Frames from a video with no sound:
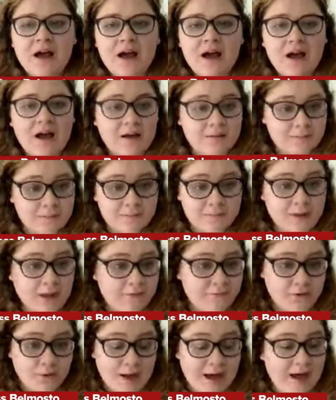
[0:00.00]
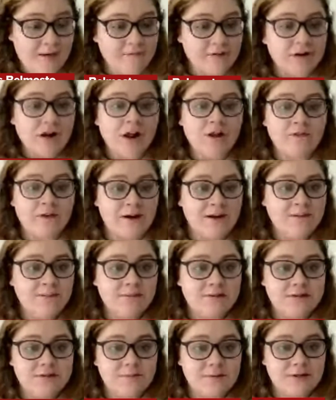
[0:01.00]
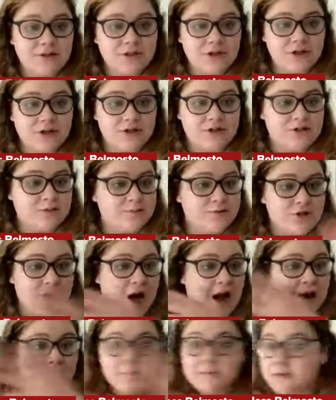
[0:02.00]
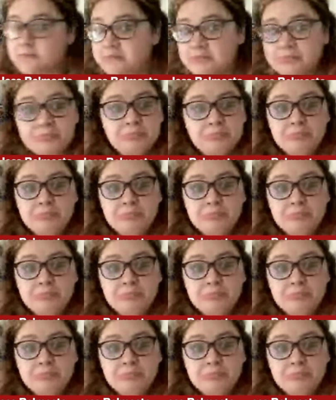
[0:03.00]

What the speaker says: If you haven't already, please make sure you're subscribed